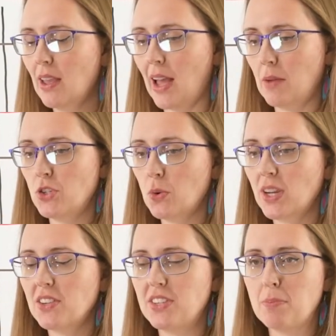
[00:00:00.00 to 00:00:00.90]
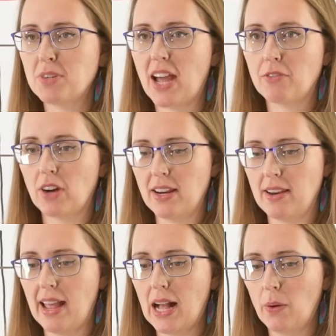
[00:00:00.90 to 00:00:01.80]
I'm doing a deep dive right
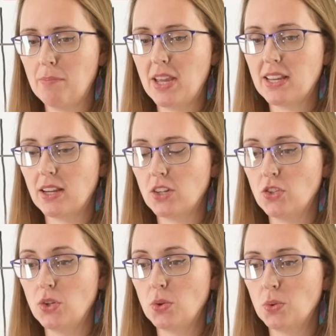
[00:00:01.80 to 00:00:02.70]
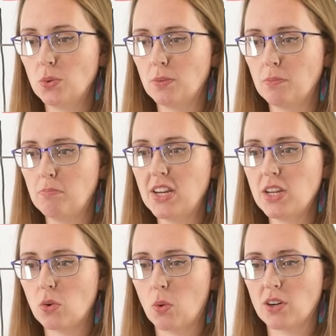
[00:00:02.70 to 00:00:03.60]
now. I'm making a new mini
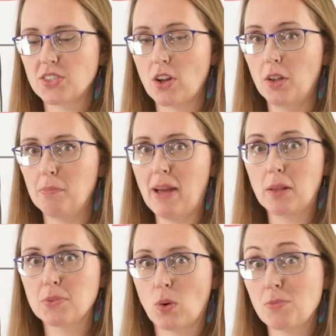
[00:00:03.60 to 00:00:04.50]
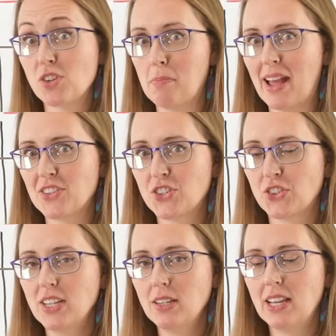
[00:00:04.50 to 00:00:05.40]
course called Malabsorption
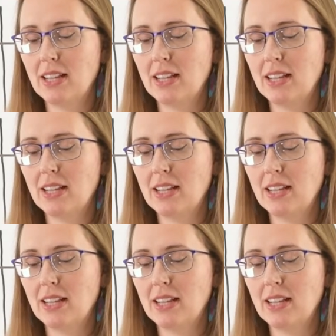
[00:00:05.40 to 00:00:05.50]
Mastery